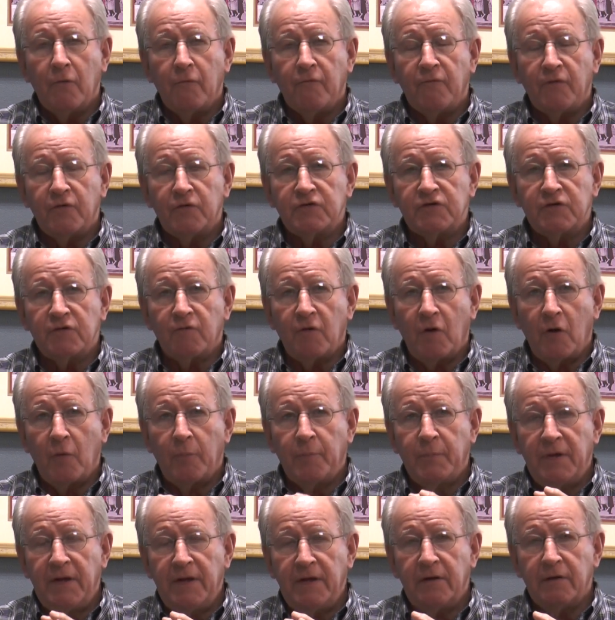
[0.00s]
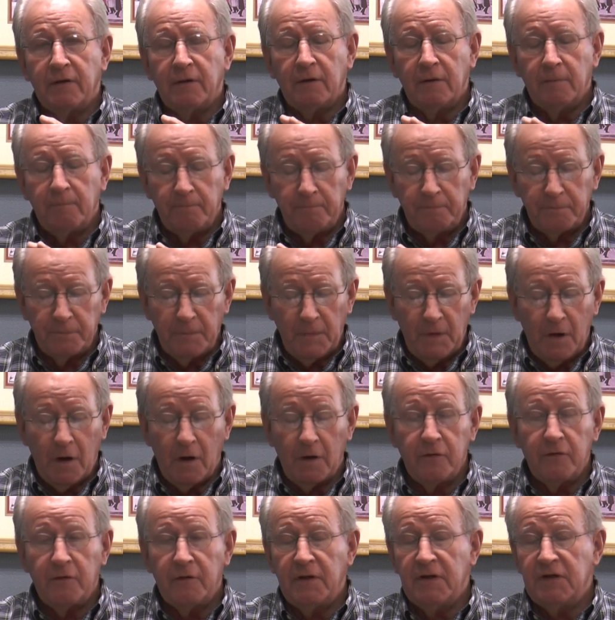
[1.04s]
First of all, Peter,
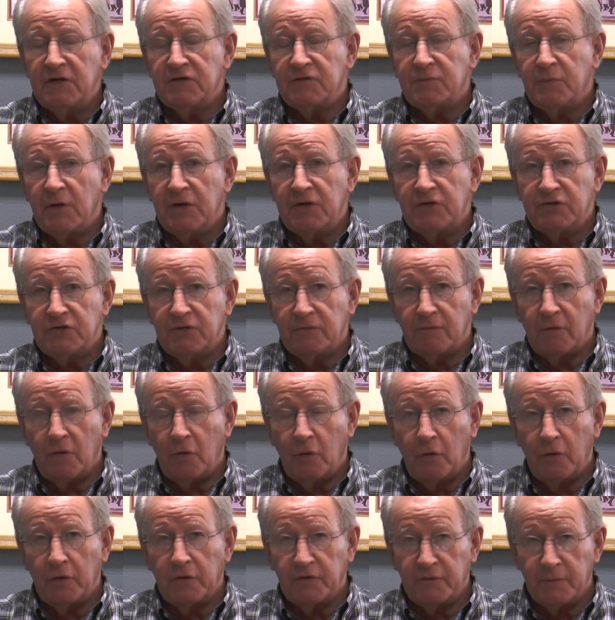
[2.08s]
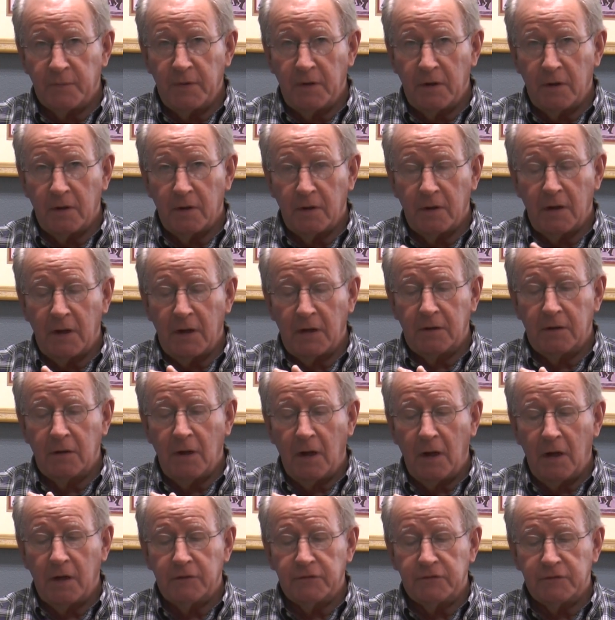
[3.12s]
under the inspiration of the Holy Spirit,
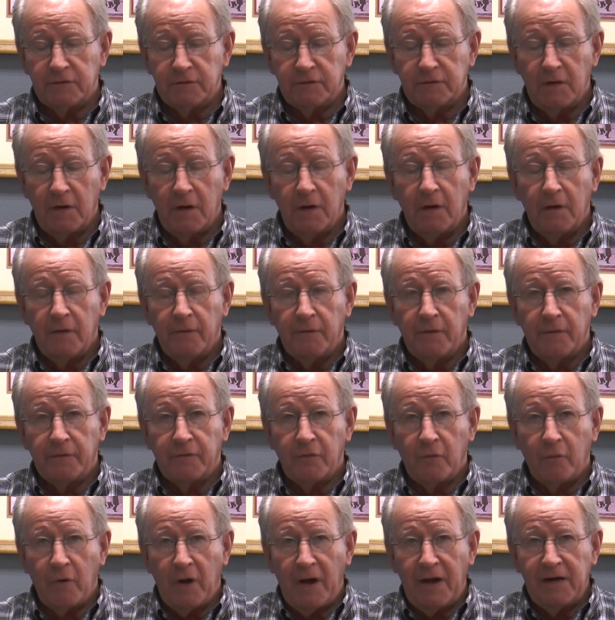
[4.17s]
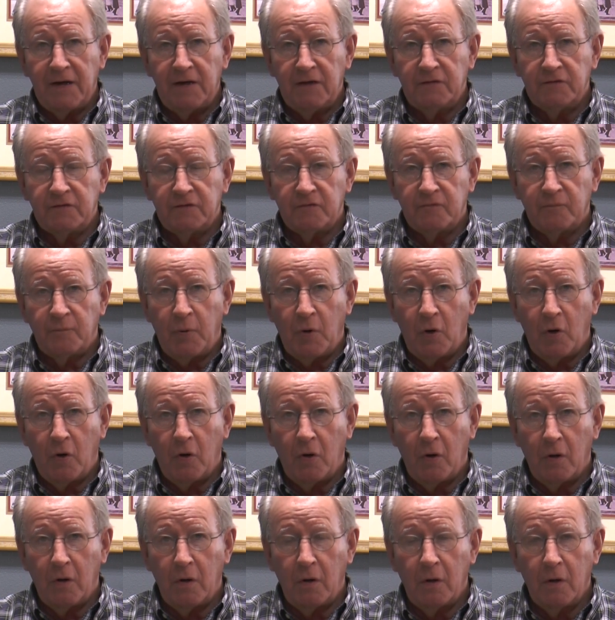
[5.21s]
acknowledges that the writings of
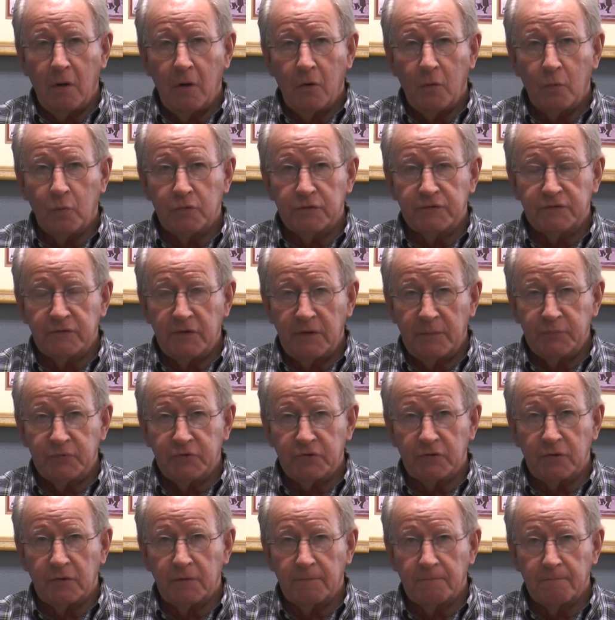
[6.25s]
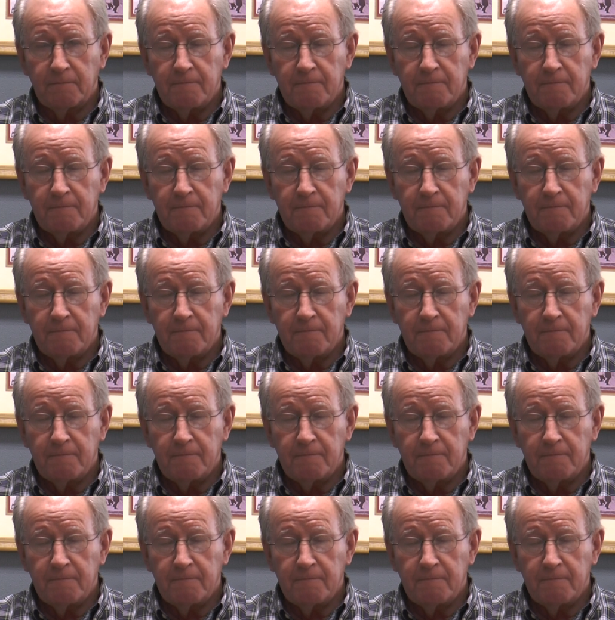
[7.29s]
Paul were scripture.